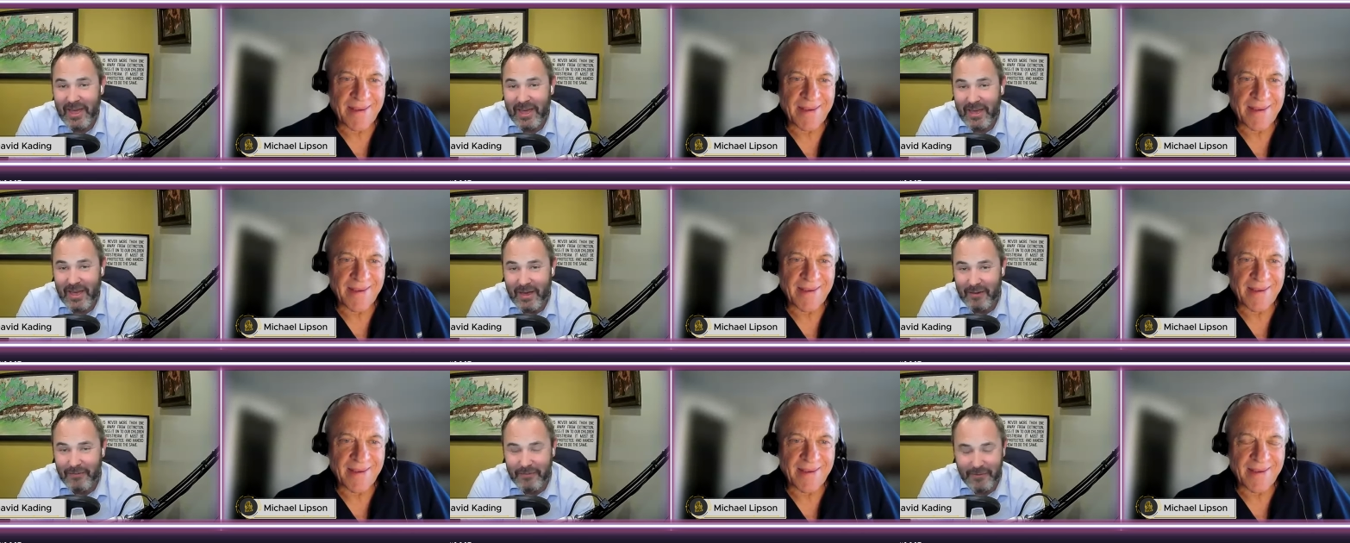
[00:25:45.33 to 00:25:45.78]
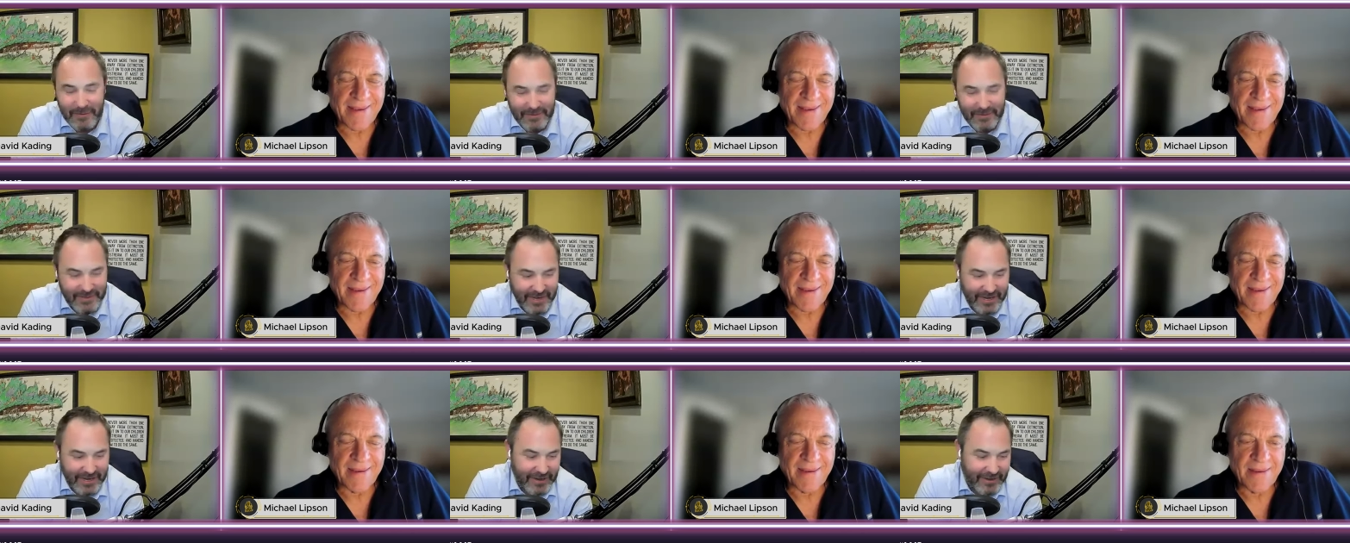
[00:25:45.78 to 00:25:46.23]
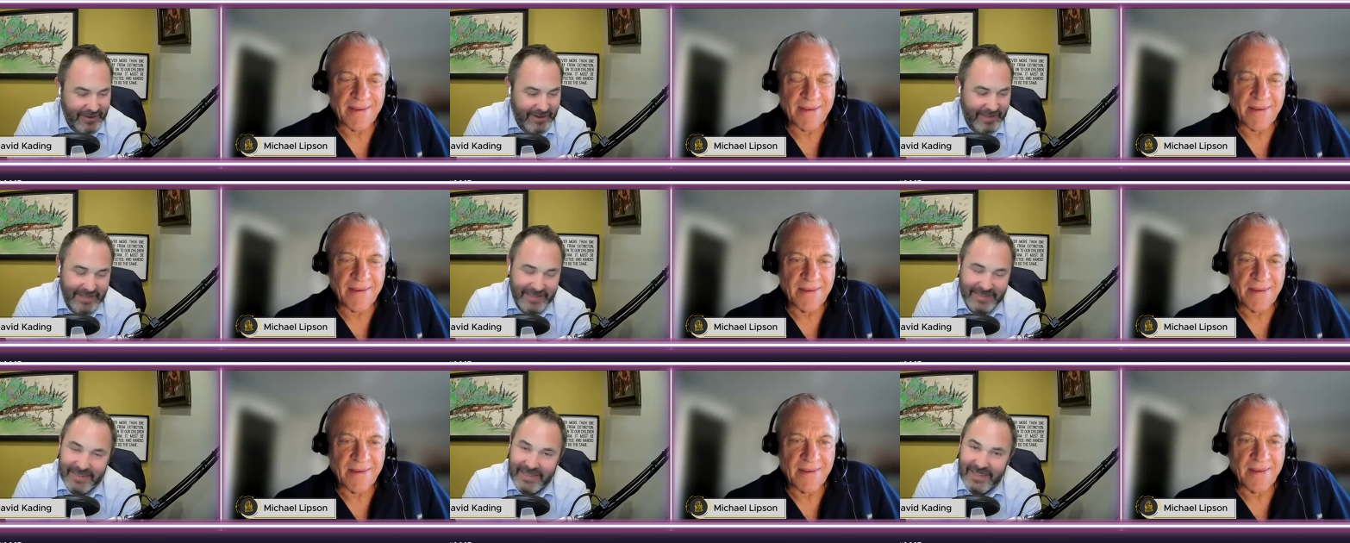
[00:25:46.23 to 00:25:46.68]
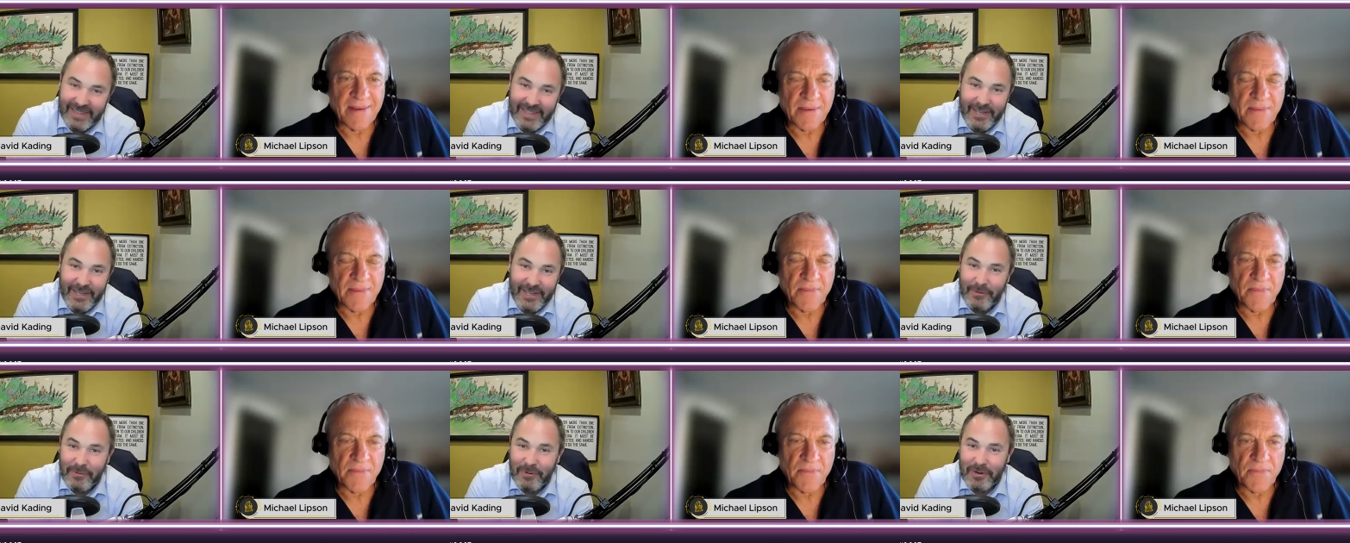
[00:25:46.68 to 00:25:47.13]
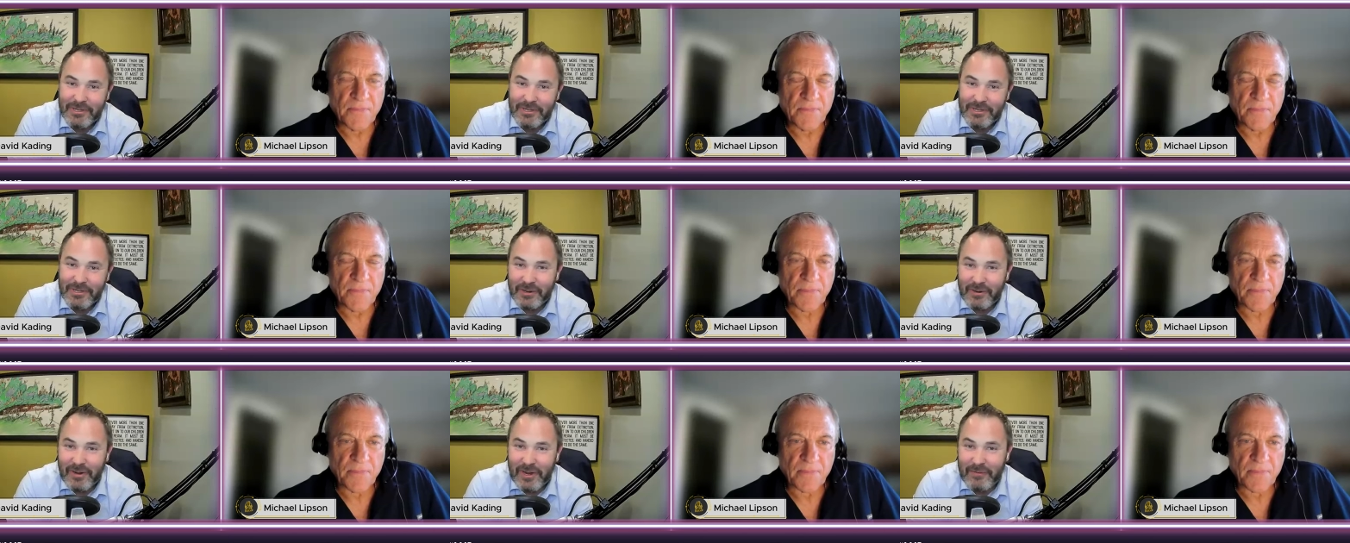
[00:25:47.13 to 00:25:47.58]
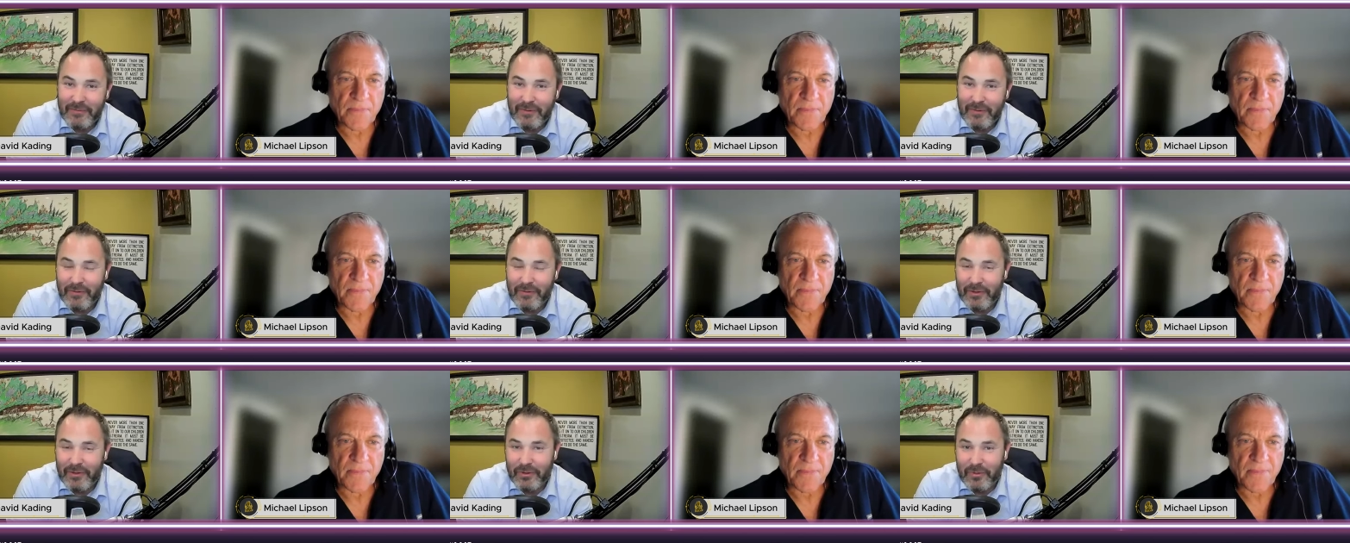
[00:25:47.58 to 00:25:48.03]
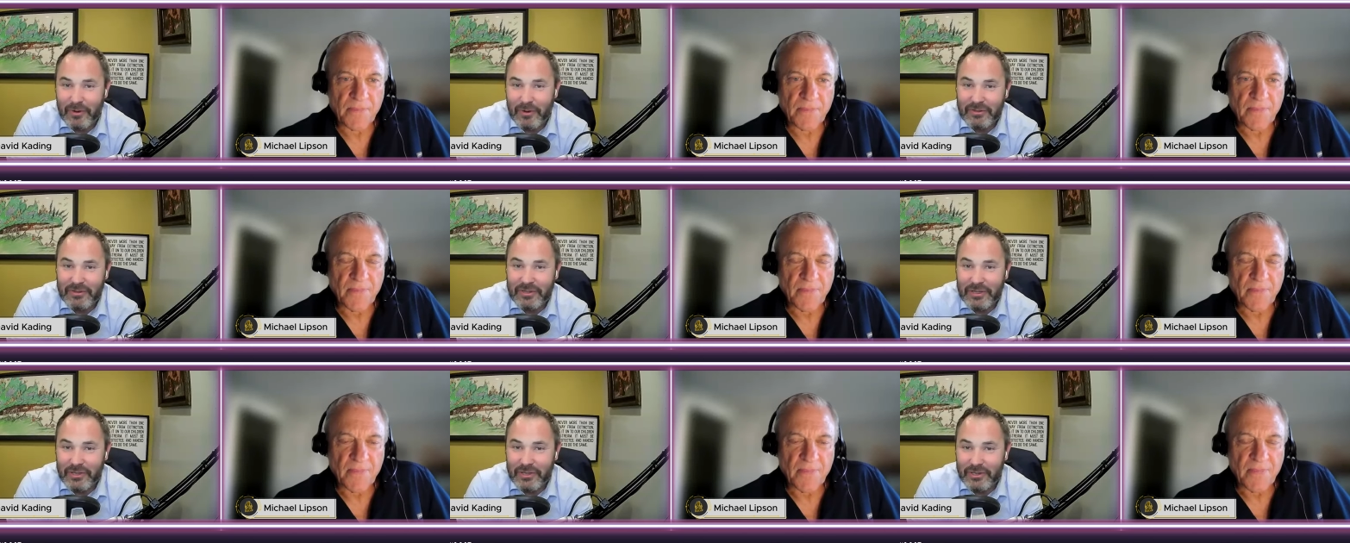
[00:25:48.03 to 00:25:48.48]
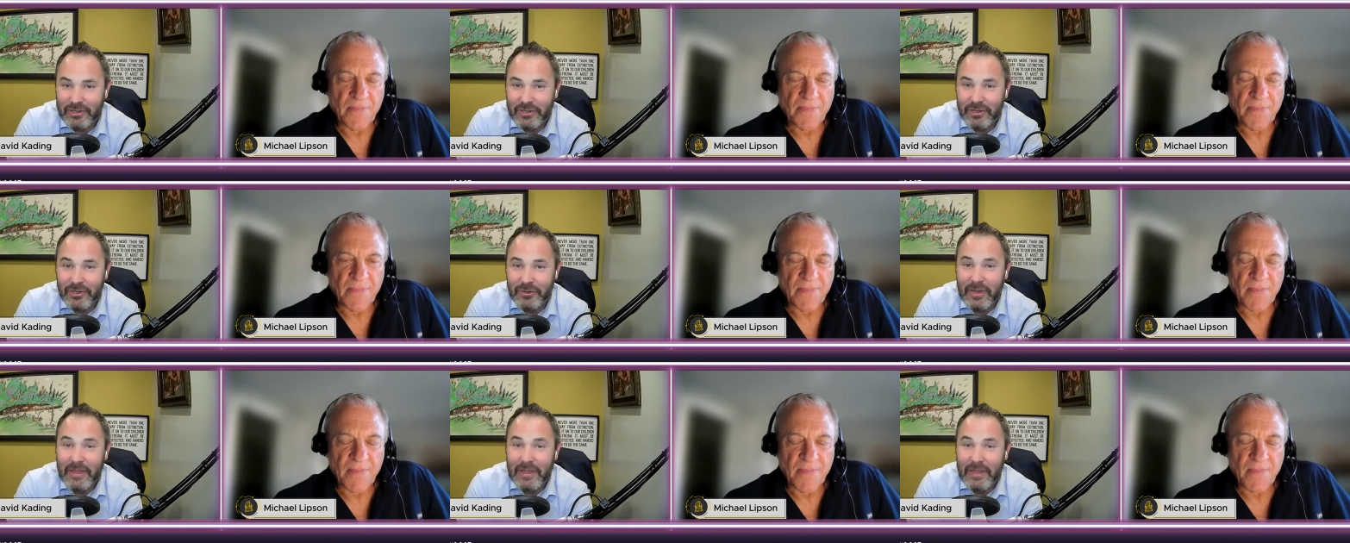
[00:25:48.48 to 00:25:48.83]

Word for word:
Speaker 1: effort there, and we're sure grateful for the work that you do.